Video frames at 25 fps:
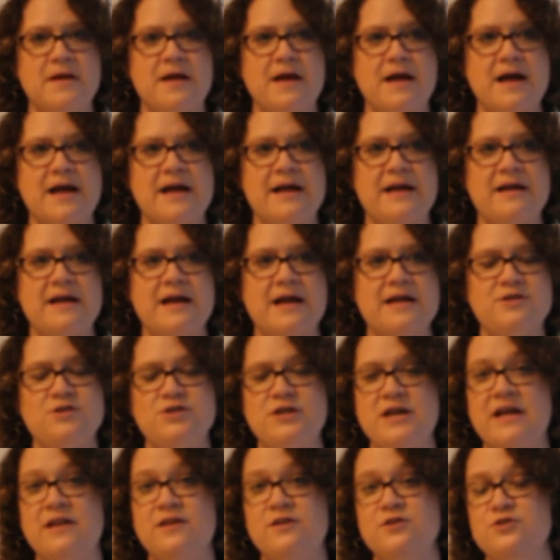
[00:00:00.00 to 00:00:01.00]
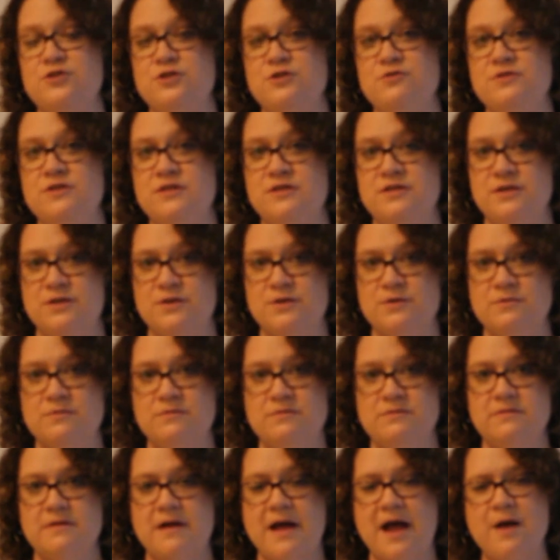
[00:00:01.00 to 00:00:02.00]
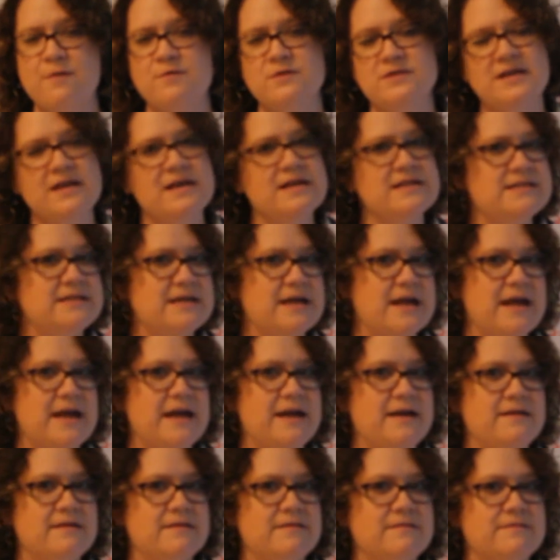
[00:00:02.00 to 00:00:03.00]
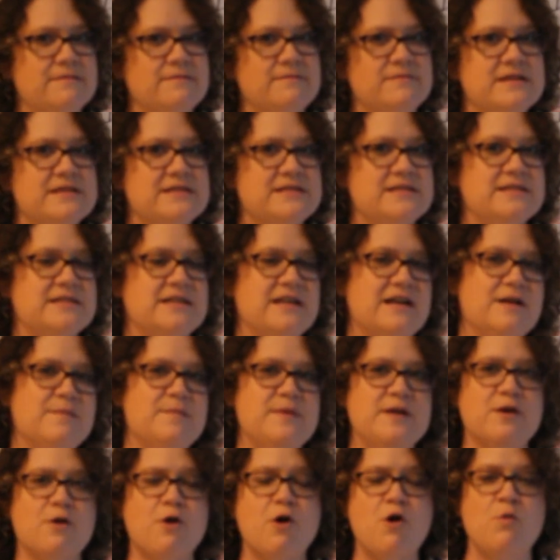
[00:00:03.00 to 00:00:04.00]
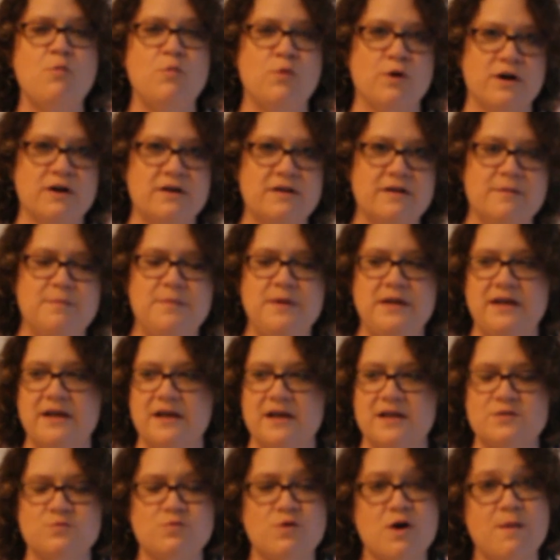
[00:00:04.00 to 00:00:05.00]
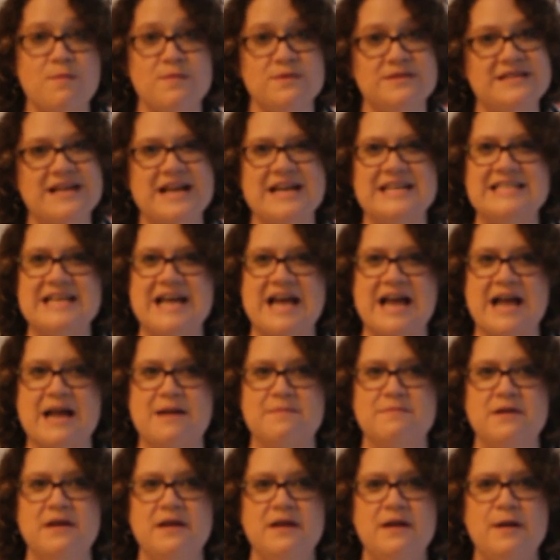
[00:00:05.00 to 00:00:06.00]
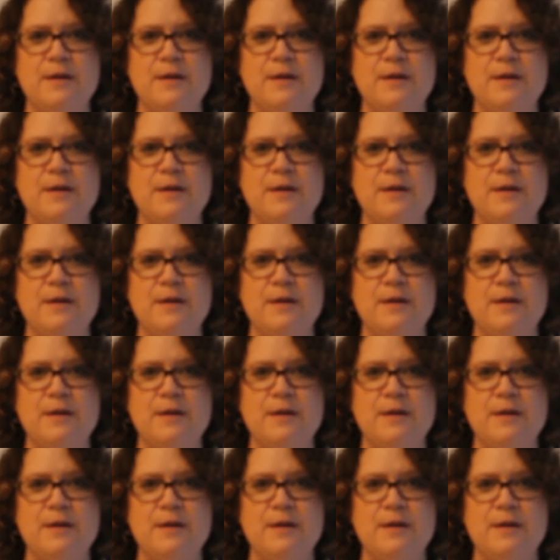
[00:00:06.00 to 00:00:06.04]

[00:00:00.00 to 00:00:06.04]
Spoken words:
I challenge you to do, I was going to say this is going to be your homework because we're almost out of time,